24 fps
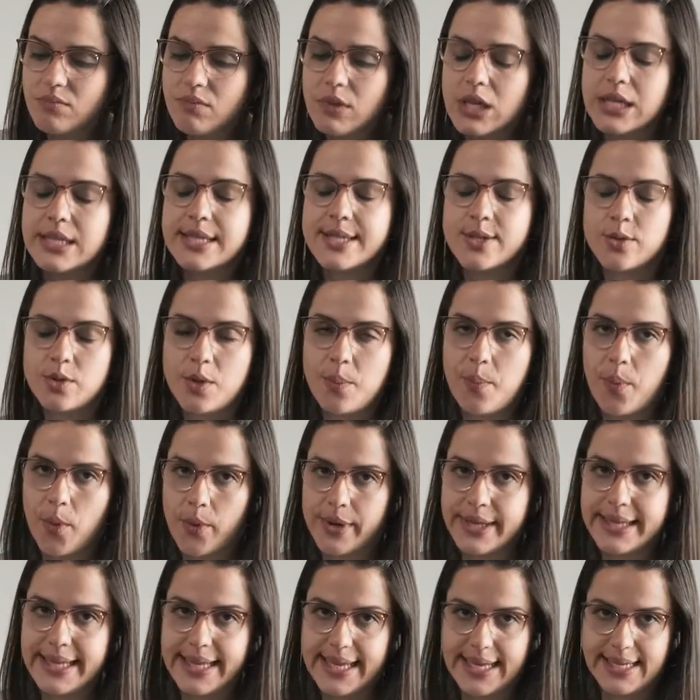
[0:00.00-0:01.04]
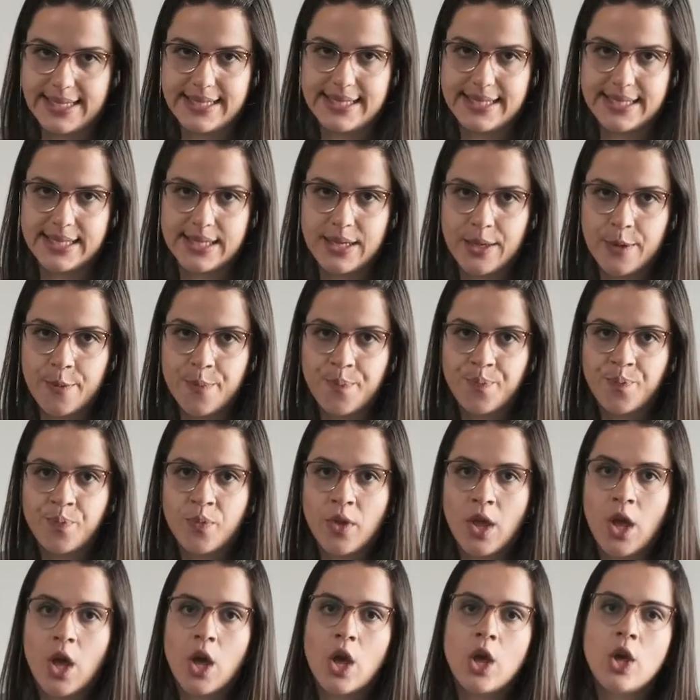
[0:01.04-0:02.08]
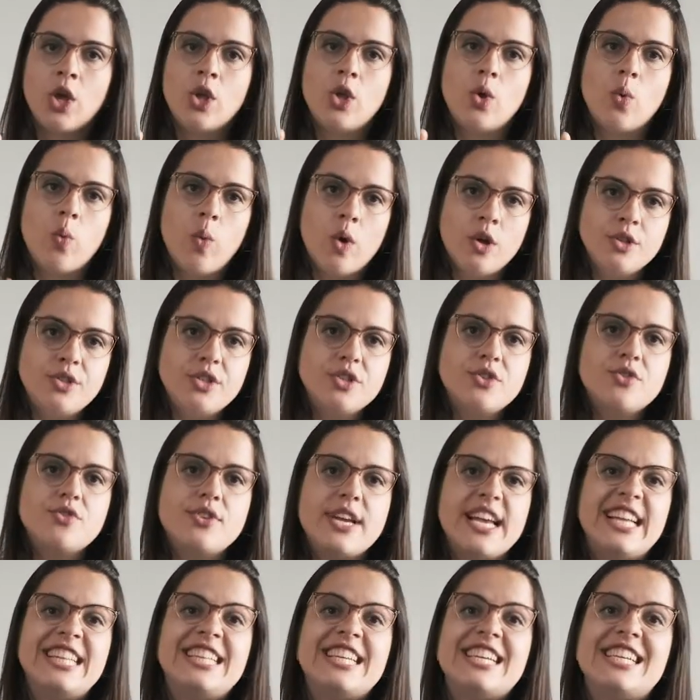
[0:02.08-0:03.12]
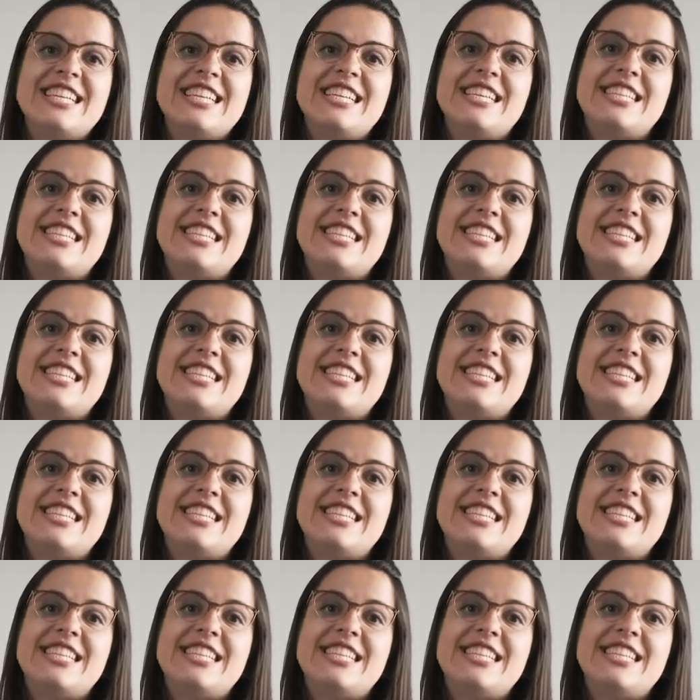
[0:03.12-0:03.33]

So the point is, you want to create